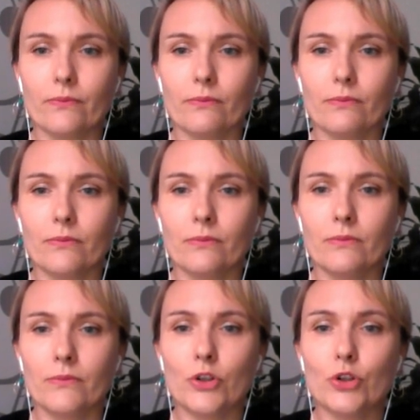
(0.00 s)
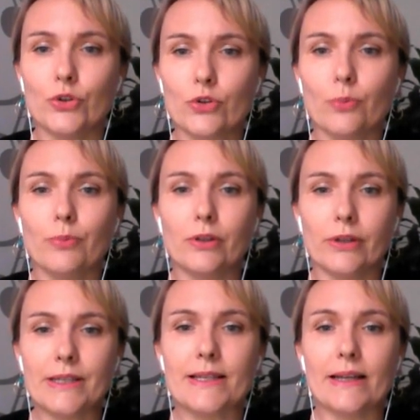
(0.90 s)
the Europe, Middle
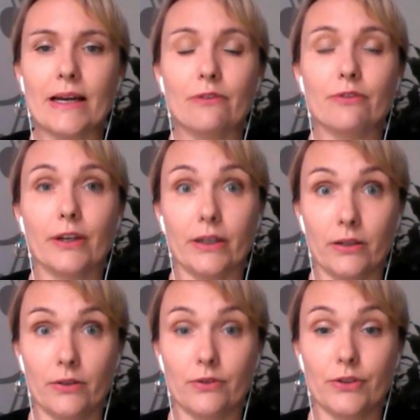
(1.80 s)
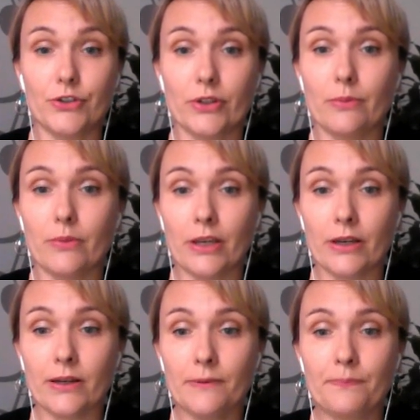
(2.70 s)
East and Africa region, EMEA,